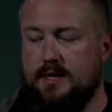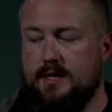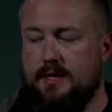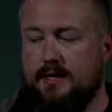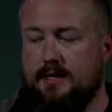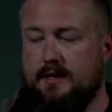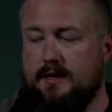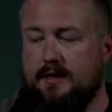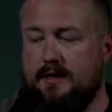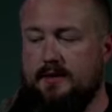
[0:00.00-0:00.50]

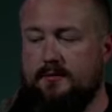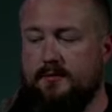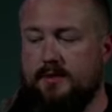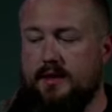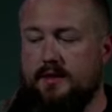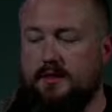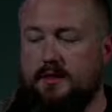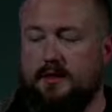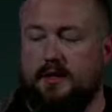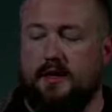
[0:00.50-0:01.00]
Uh,
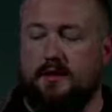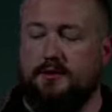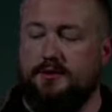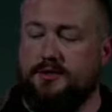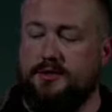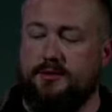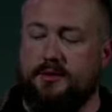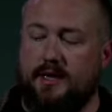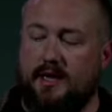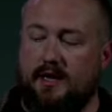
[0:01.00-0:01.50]
another
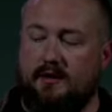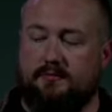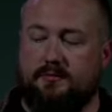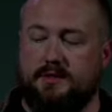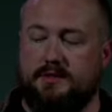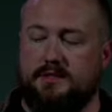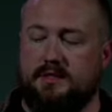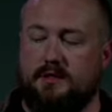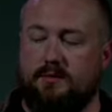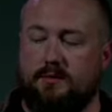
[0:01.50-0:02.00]

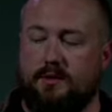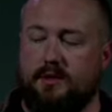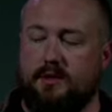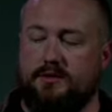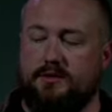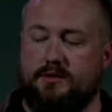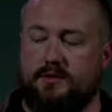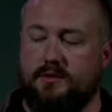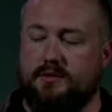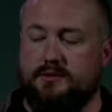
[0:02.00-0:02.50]
2.5% will go
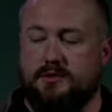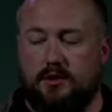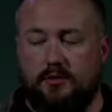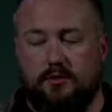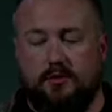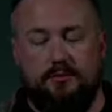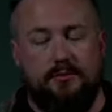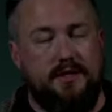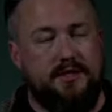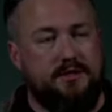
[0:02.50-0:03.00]
towards
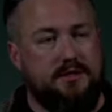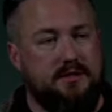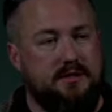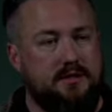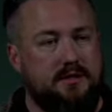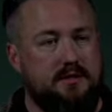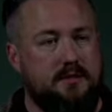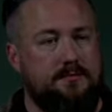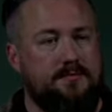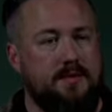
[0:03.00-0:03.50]
local
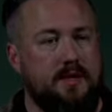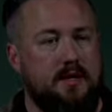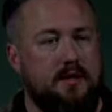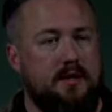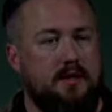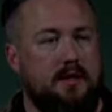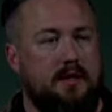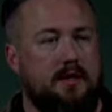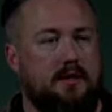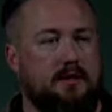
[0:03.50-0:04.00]
missions.
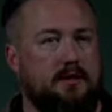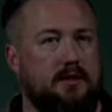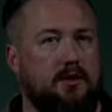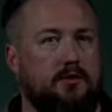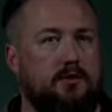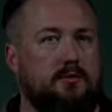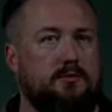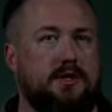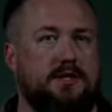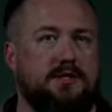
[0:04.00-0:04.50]
And
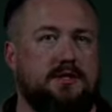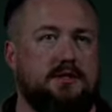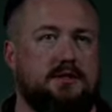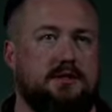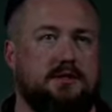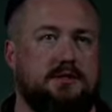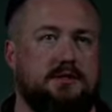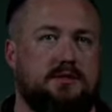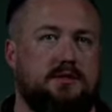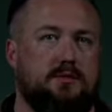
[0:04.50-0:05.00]
local missions
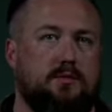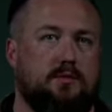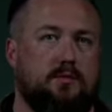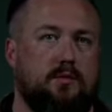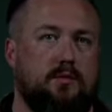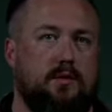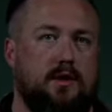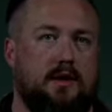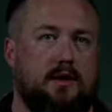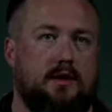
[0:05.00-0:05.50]
is
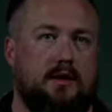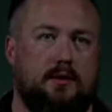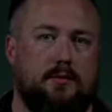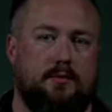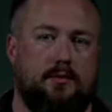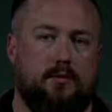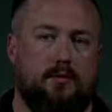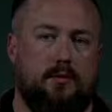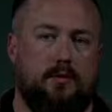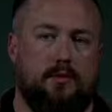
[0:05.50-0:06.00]
uh,
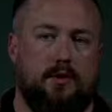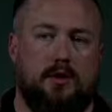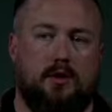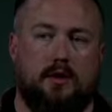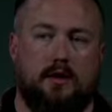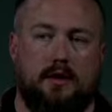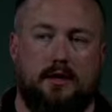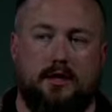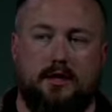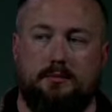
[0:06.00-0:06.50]
what we're
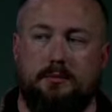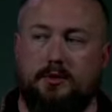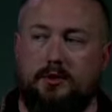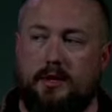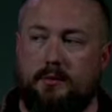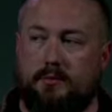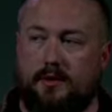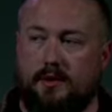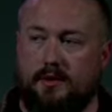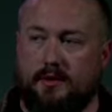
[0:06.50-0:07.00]
calling community
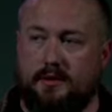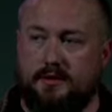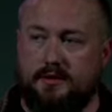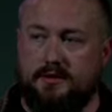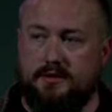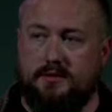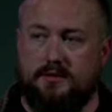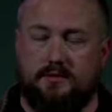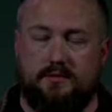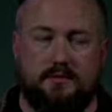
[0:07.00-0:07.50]
partners.
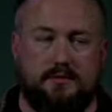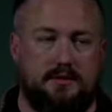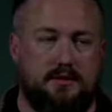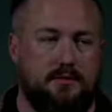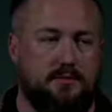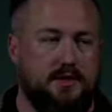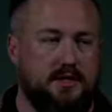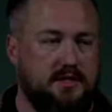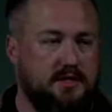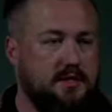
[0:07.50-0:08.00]
So some
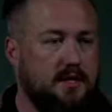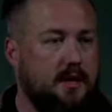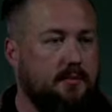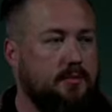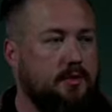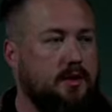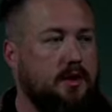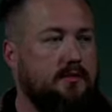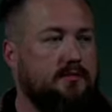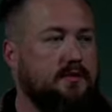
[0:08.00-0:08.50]
of these
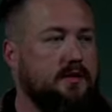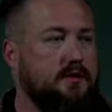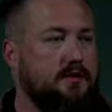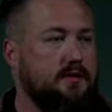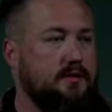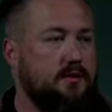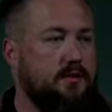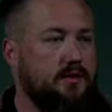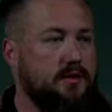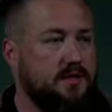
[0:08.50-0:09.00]
nonprofit
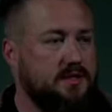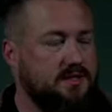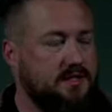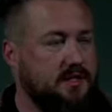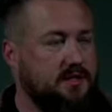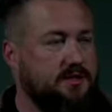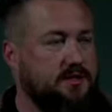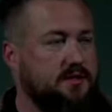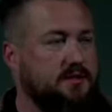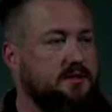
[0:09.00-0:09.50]

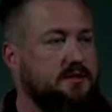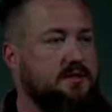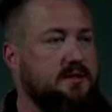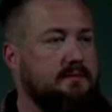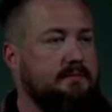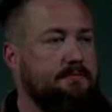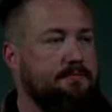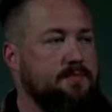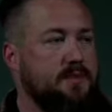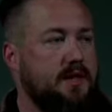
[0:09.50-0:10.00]
organizations
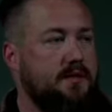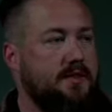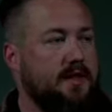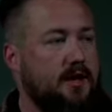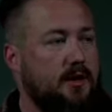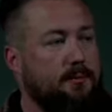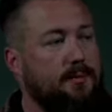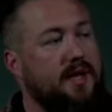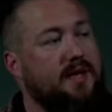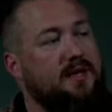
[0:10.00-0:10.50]
that are
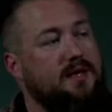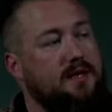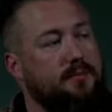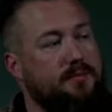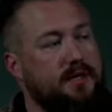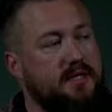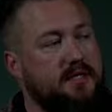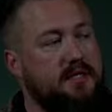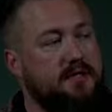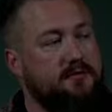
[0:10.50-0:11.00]
making a
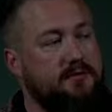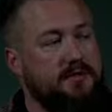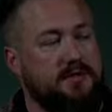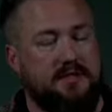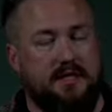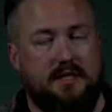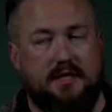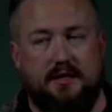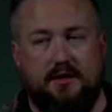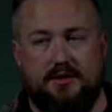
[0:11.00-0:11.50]
big difference
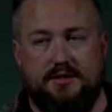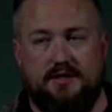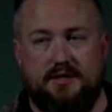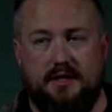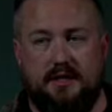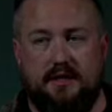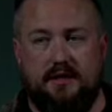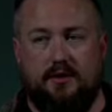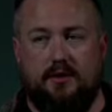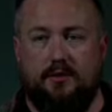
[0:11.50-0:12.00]
in our
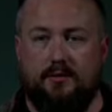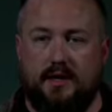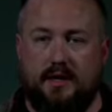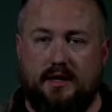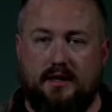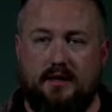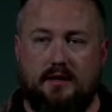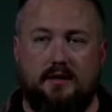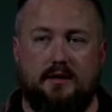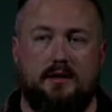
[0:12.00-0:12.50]
city
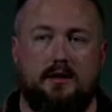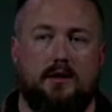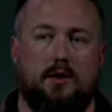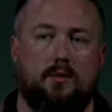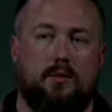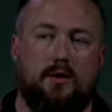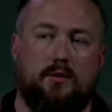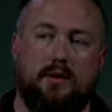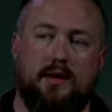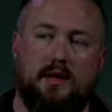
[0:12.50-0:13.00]
already.
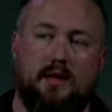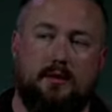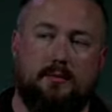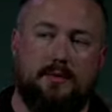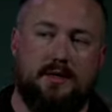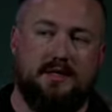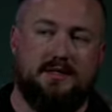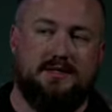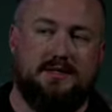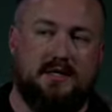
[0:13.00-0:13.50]
We want to help
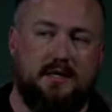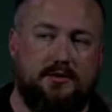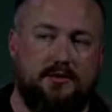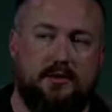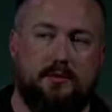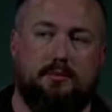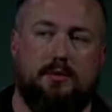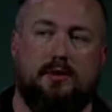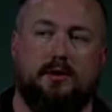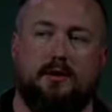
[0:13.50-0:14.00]
continue to
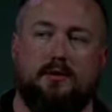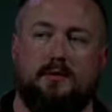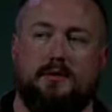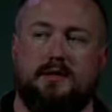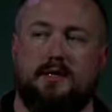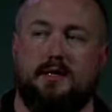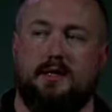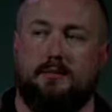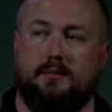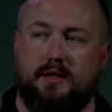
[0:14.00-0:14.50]
partner with
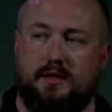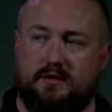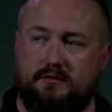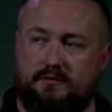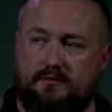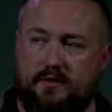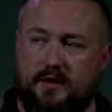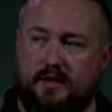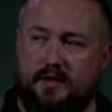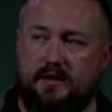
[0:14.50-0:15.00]
them and to
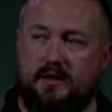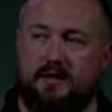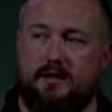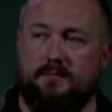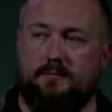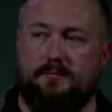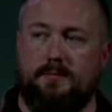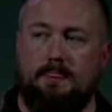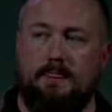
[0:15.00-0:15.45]
fund them